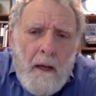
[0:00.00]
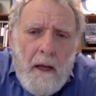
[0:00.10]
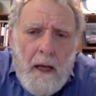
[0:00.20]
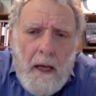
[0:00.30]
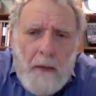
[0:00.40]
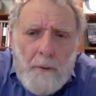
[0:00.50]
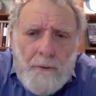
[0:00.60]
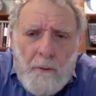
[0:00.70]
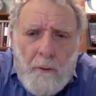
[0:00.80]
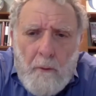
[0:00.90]
and was
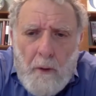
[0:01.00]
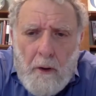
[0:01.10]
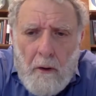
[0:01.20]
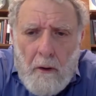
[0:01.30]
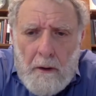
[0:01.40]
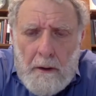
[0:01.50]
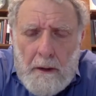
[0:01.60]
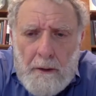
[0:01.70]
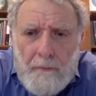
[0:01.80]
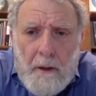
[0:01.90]
doing what we called, uh,
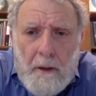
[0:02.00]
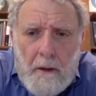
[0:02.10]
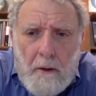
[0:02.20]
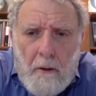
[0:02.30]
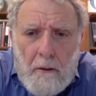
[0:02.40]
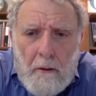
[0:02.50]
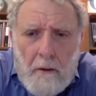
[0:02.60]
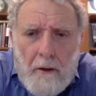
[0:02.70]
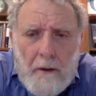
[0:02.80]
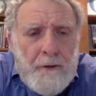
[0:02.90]
euphemistically called,
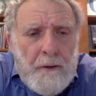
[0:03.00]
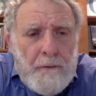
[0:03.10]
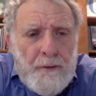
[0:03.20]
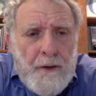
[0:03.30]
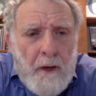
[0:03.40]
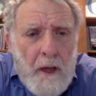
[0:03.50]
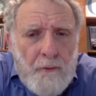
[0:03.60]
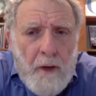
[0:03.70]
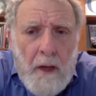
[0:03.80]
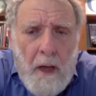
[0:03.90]
alternative service to the
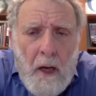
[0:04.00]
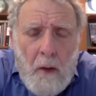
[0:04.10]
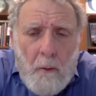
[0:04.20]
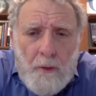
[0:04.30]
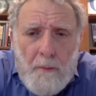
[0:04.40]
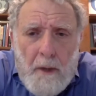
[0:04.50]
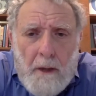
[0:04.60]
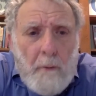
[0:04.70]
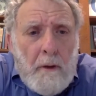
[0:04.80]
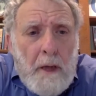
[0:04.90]
country, which means he
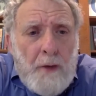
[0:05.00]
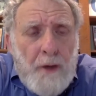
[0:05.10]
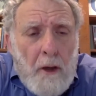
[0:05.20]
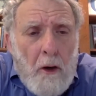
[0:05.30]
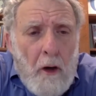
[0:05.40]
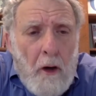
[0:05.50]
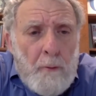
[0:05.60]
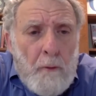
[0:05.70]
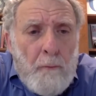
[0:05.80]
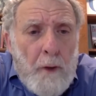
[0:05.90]
was teaching in Harlem to
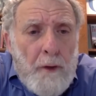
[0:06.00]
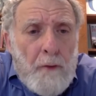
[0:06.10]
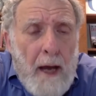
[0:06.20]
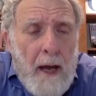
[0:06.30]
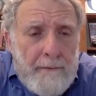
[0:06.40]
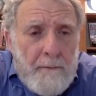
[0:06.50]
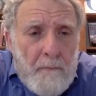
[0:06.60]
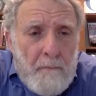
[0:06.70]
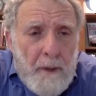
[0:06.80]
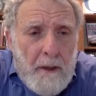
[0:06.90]
avoid the draft
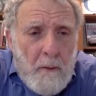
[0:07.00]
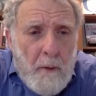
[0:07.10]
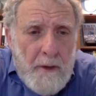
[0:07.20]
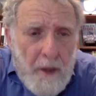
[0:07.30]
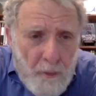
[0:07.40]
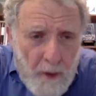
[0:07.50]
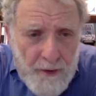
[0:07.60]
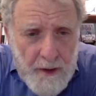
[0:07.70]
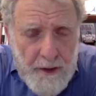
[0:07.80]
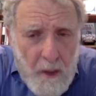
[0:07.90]
because he wasn't yet
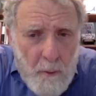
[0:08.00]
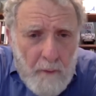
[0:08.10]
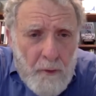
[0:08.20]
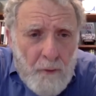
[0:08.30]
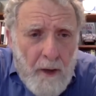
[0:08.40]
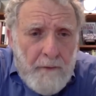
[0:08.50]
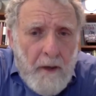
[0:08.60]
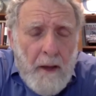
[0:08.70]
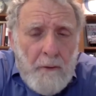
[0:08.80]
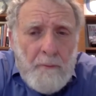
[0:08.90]
26 and he would have been drafted, and
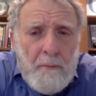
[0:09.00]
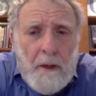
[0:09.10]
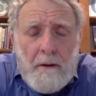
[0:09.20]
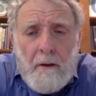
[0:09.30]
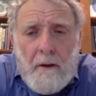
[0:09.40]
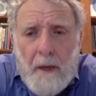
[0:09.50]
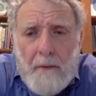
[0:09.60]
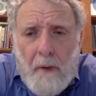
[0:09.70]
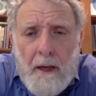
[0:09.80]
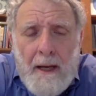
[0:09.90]
I was a bit concerned about
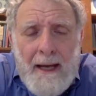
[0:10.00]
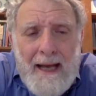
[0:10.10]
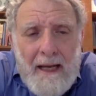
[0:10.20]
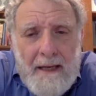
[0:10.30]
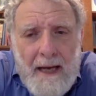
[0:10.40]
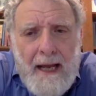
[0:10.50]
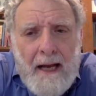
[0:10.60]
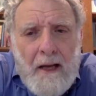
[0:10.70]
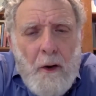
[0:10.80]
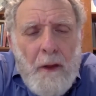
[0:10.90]
everybody. Danny had to
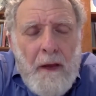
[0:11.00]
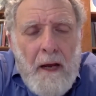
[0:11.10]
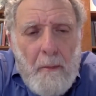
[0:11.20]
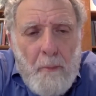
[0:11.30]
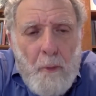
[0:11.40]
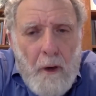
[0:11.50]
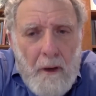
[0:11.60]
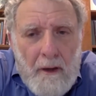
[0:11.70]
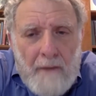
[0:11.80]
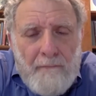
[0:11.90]
go to the airport
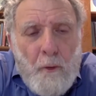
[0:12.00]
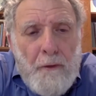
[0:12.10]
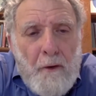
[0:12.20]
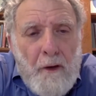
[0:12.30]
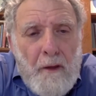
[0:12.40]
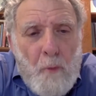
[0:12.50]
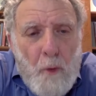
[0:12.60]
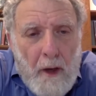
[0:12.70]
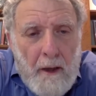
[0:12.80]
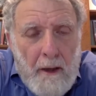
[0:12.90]
at 4:30 in the
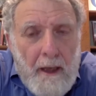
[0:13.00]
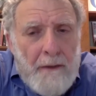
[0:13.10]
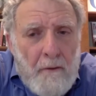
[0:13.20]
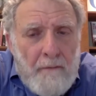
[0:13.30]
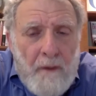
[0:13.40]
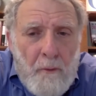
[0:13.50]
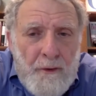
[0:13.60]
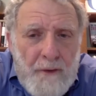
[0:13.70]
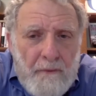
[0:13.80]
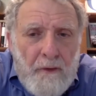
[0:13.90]
morning, and he got there on February
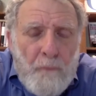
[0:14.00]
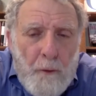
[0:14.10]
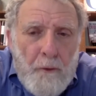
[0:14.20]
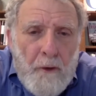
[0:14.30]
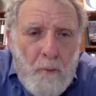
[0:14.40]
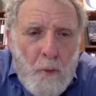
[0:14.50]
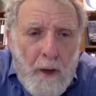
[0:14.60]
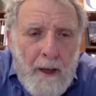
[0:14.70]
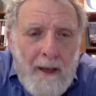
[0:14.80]
7th, 4:30 in the morning,